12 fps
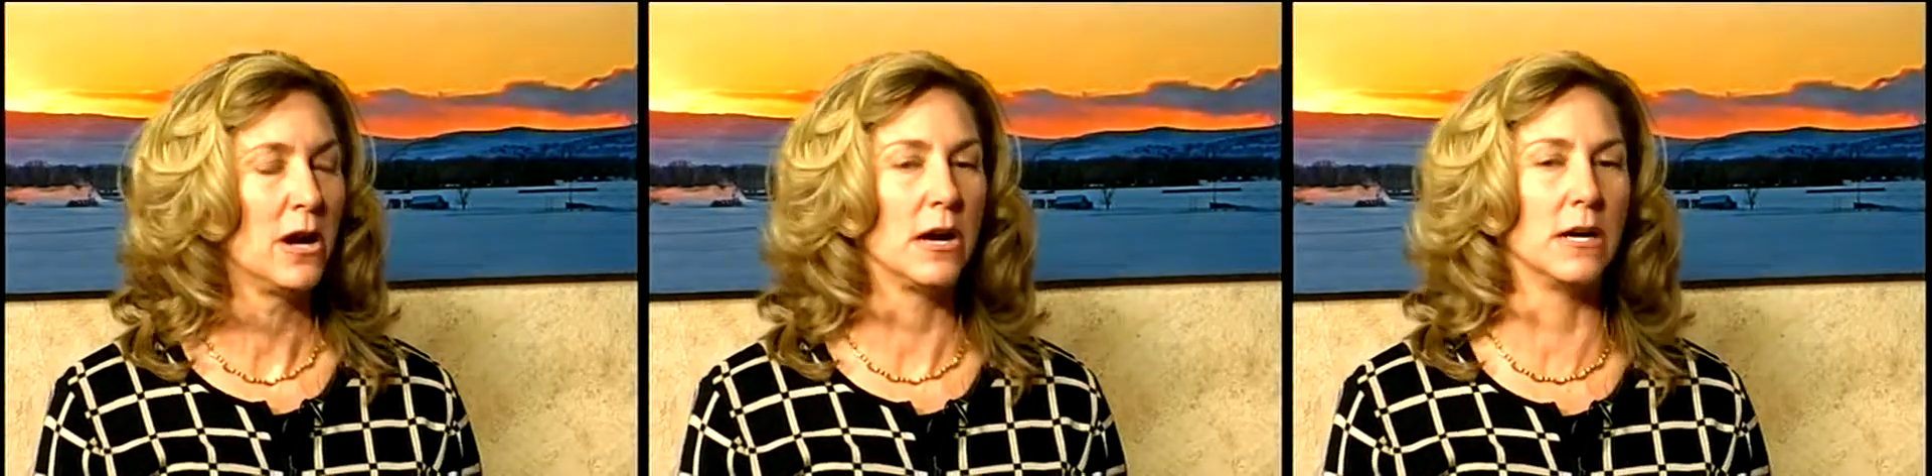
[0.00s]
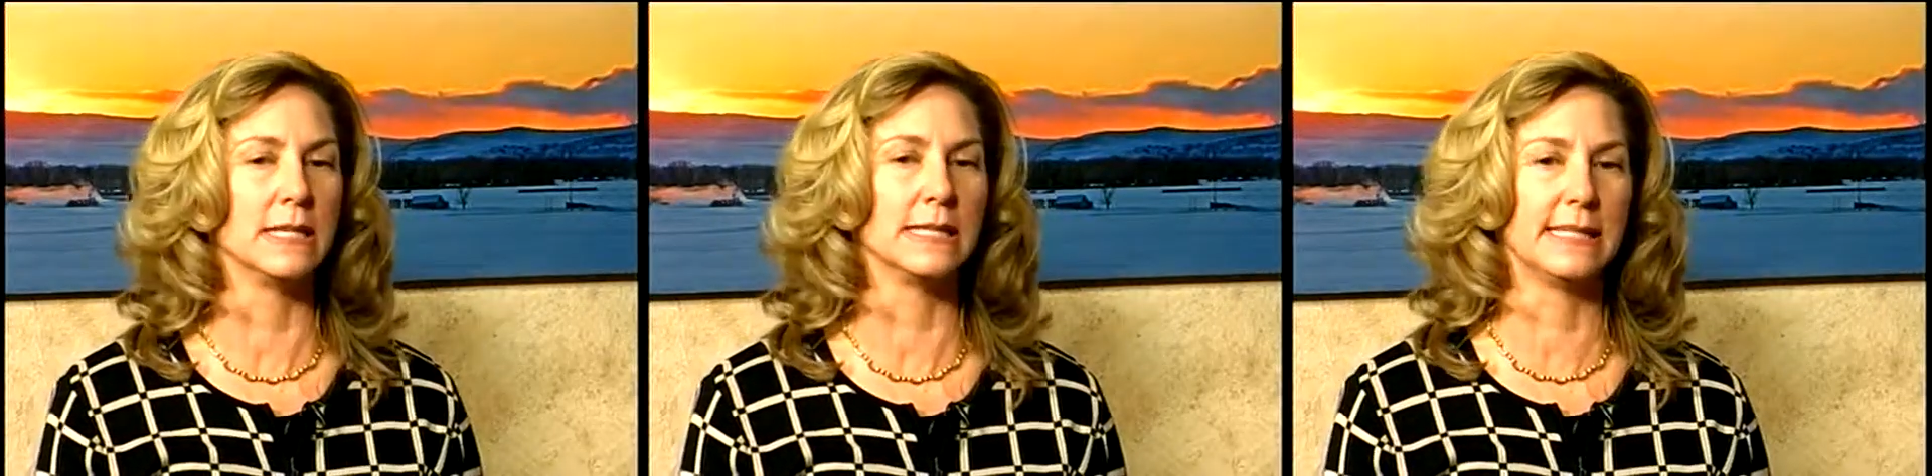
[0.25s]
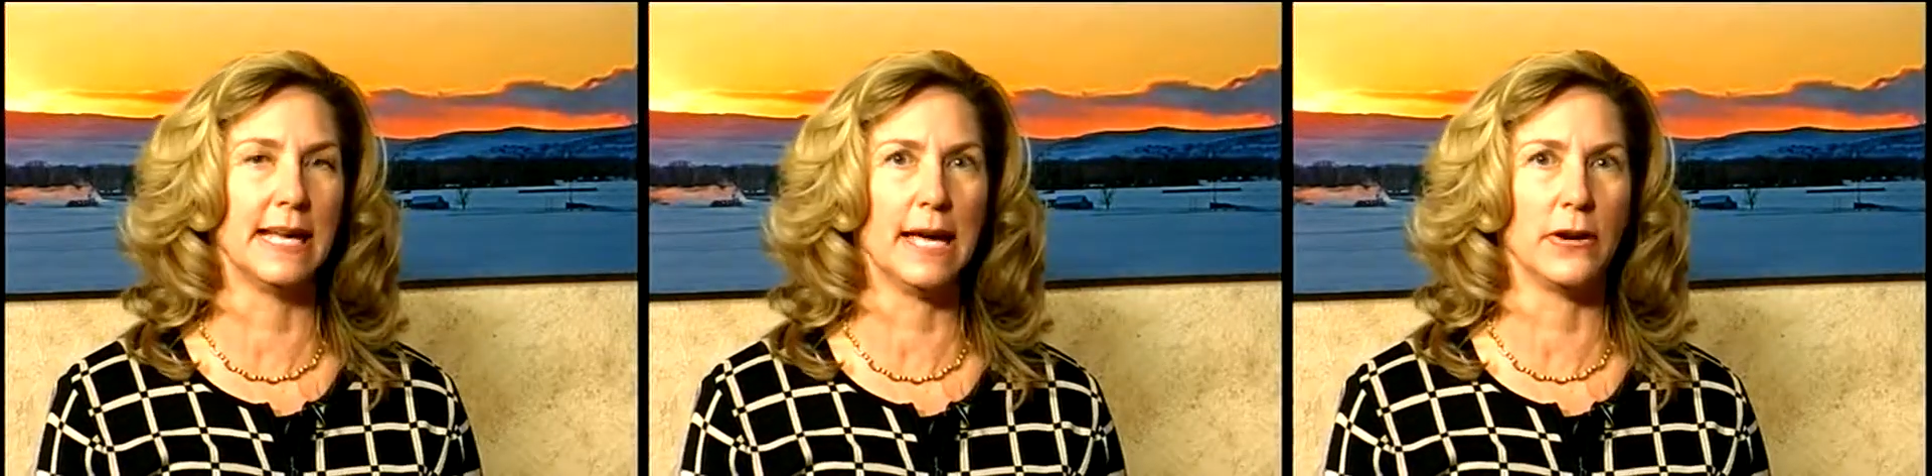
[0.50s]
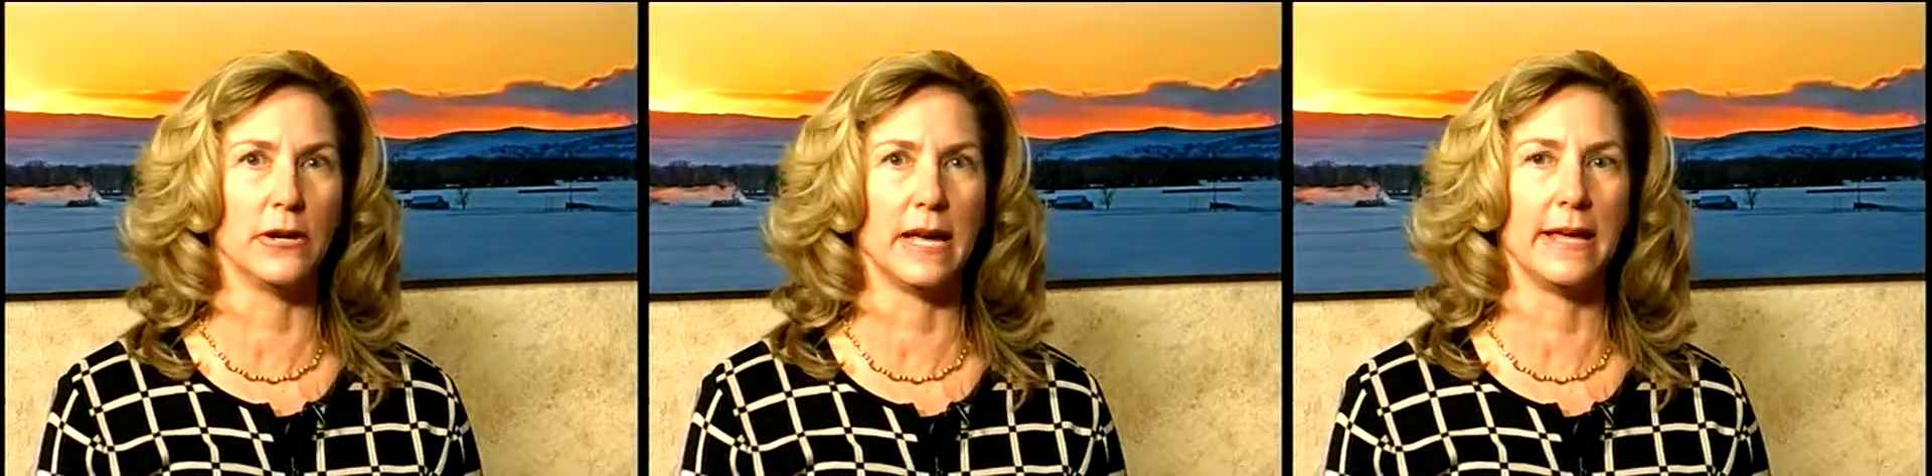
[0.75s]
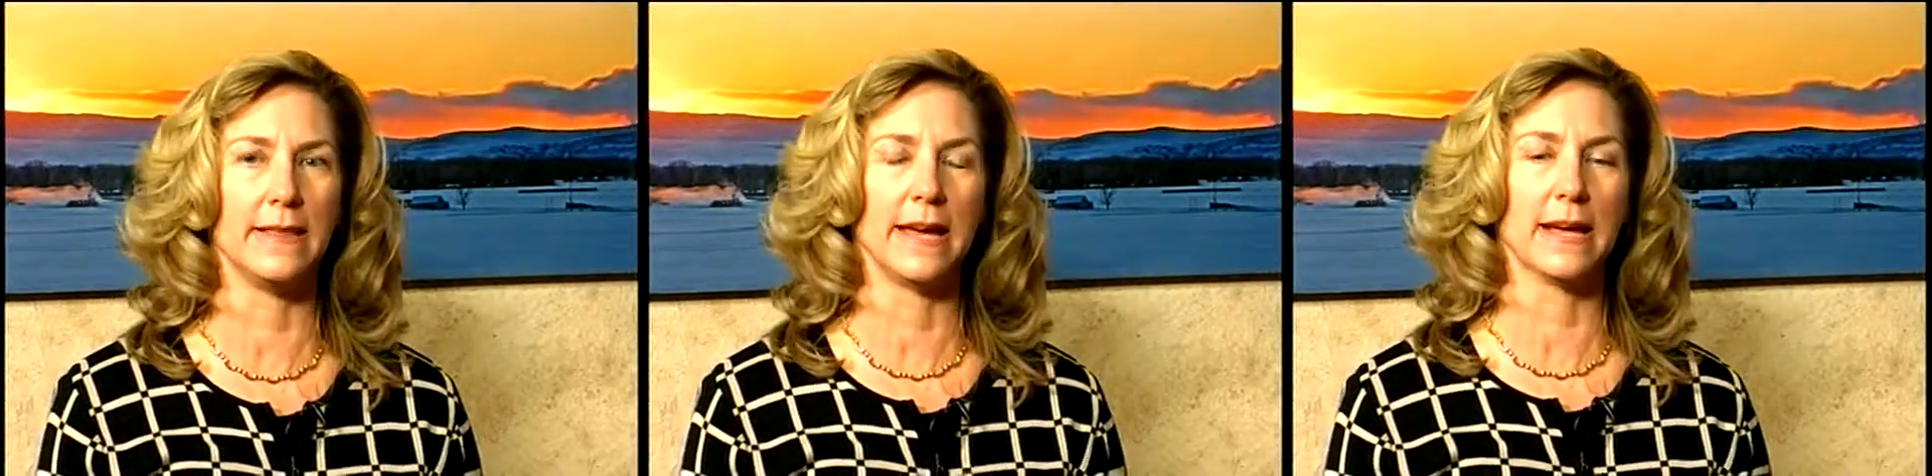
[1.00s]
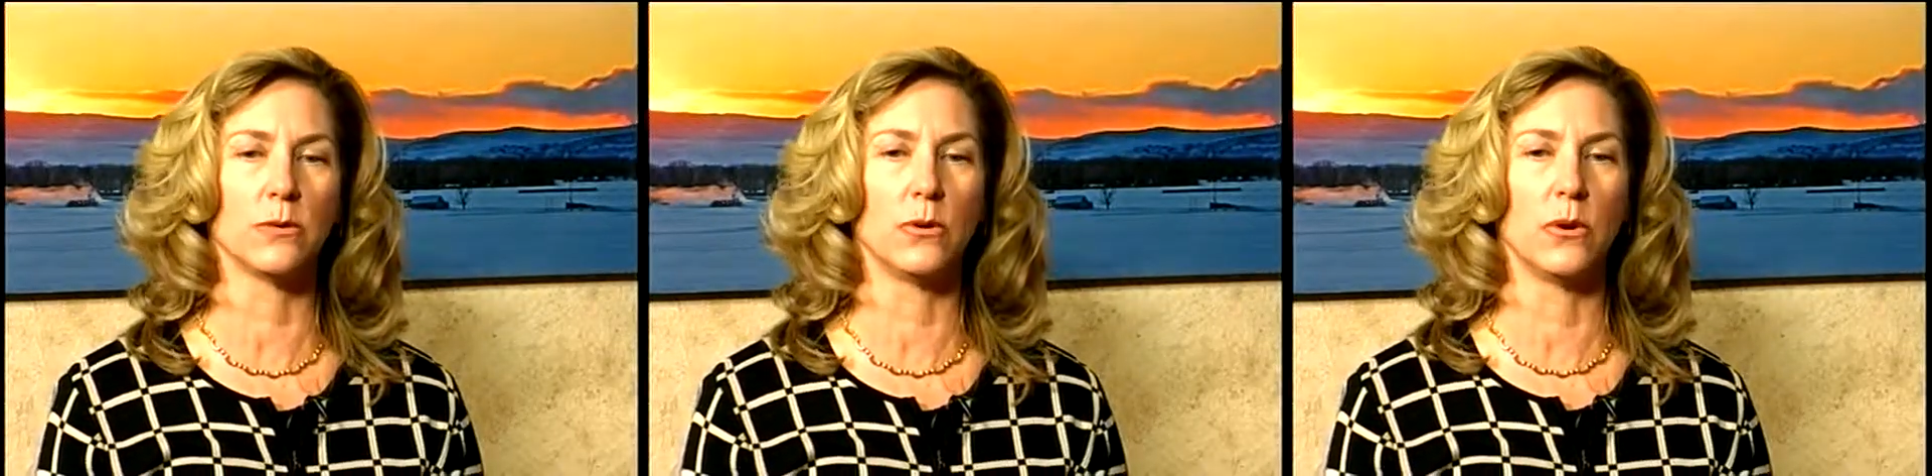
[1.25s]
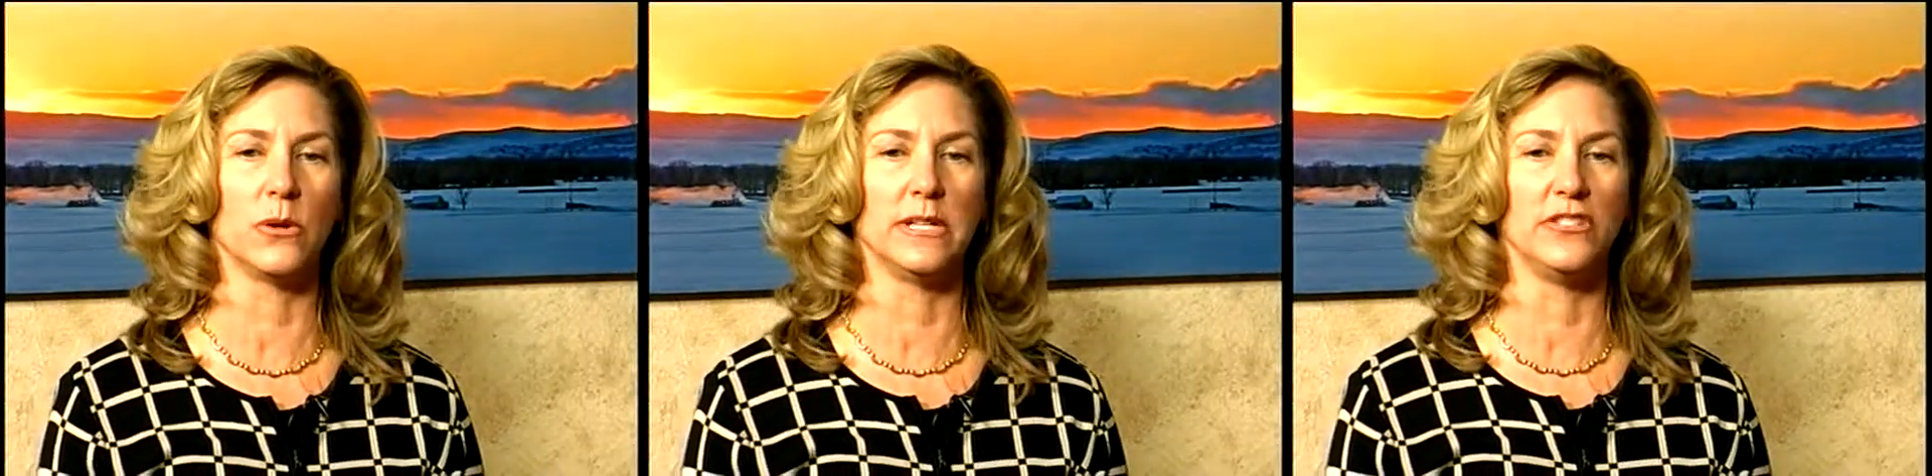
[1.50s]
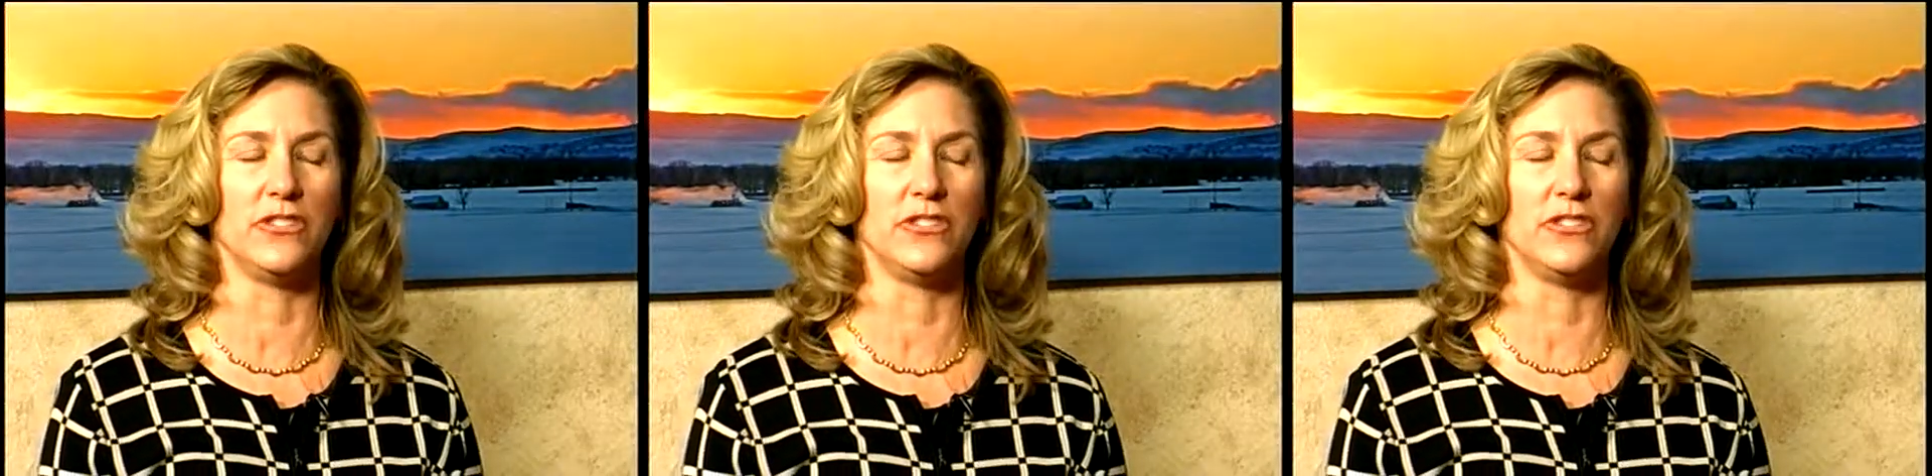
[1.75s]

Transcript: on Saturday that quoted